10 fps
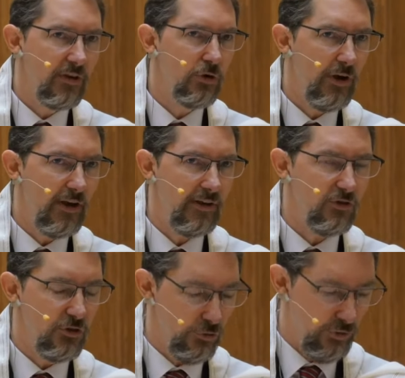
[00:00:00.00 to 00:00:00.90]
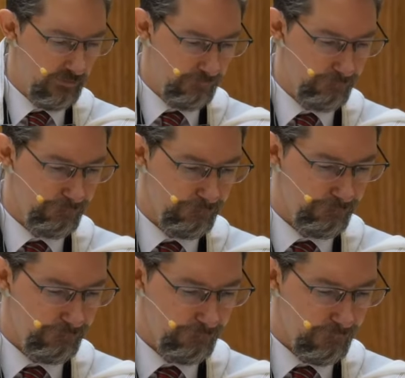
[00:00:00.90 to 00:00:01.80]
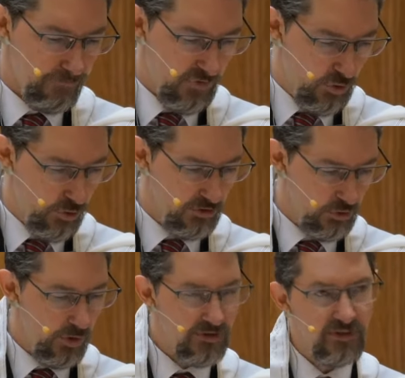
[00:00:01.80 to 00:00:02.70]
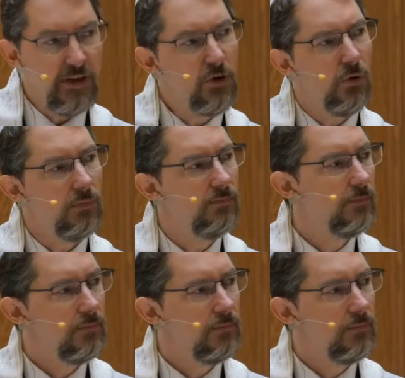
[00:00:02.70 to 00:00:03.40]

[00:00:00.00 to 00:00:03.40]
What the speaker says: in creating children? Those who are single,